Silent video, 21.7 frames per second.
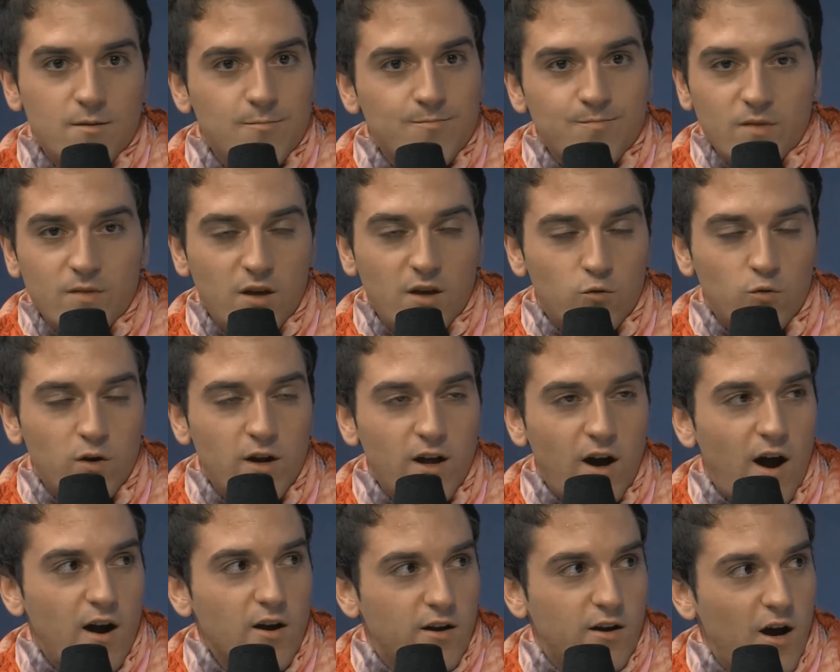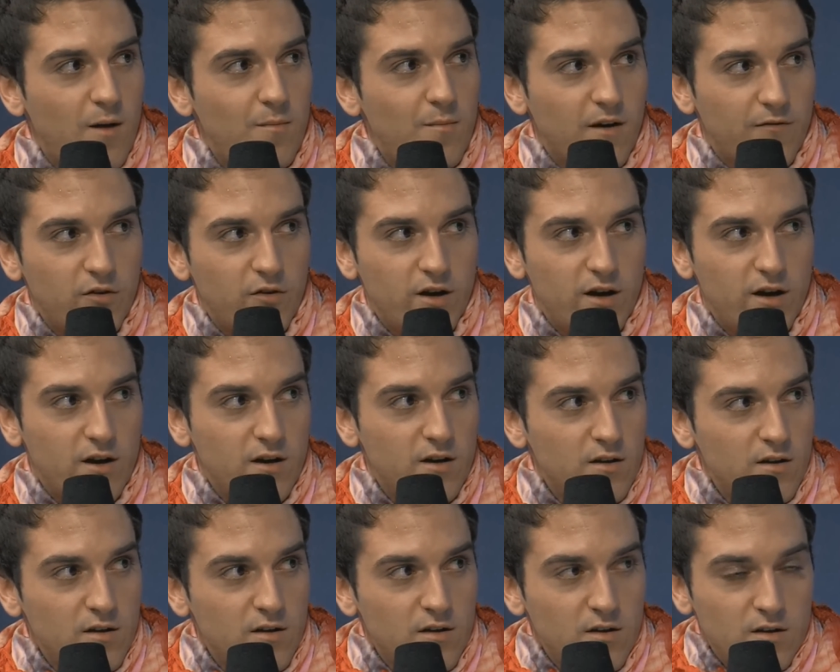it's really hard to come back from that.
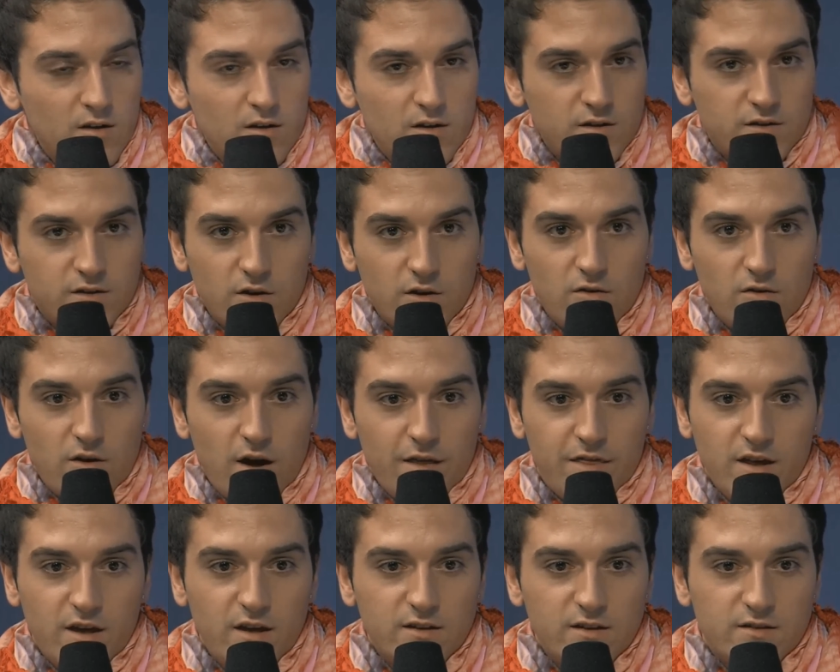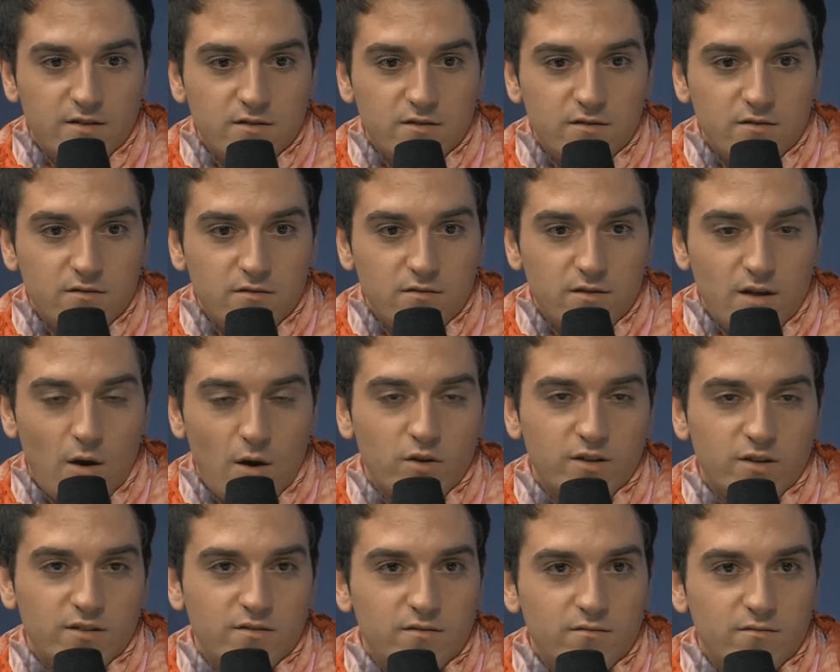So I think that was the